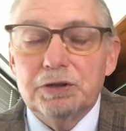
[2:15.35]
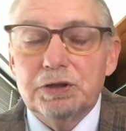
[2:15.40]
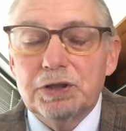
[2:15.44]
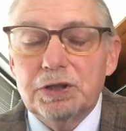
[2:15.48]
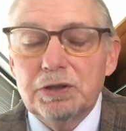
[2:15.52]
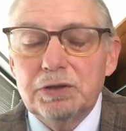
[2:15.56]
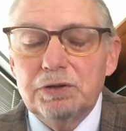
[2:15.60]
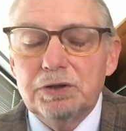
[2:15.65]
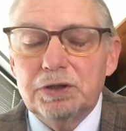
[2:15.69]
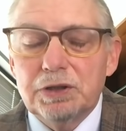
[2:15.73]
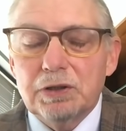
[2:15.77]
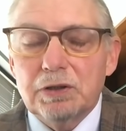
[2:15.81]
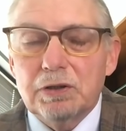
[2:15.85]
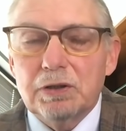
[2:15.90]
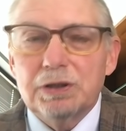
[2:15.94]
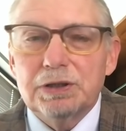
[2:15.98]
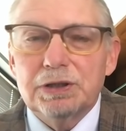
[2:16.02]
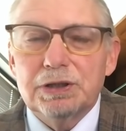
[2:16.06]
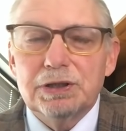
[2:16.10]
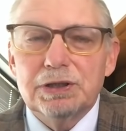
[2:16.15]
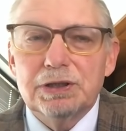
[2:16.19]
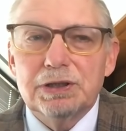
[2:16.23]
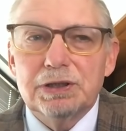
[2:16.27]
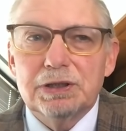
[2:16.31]
two
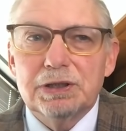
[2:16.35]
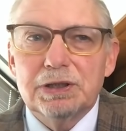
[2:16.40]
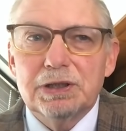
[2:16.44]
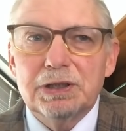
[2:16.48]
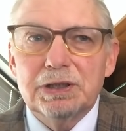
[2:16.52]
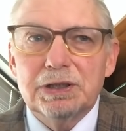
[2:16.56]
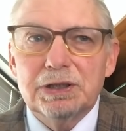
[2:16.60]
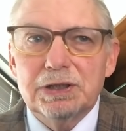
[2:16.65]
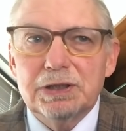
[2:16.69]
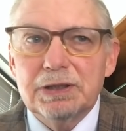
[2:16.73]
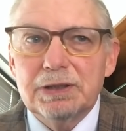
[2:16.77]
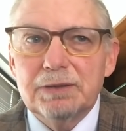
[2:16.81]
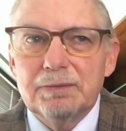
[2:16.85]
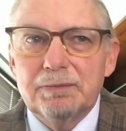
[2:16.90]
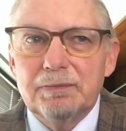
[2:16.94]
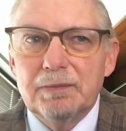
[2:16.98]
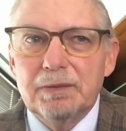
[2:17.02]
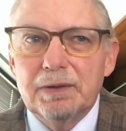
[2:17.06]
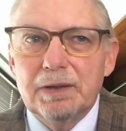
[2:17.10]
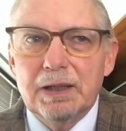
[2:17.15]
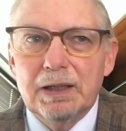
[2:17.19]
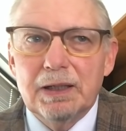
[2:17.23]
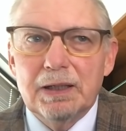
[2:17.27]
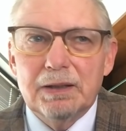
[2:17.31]
charges, essentially,
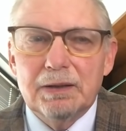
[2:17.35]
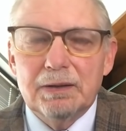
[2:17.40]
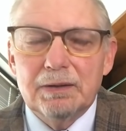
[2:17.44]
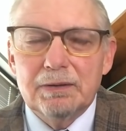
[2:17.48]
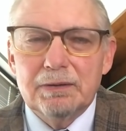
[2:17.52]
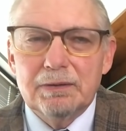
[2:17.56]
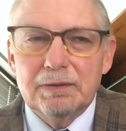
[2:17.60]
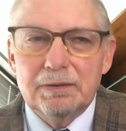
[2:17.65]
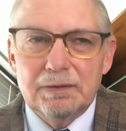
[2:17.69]
uh,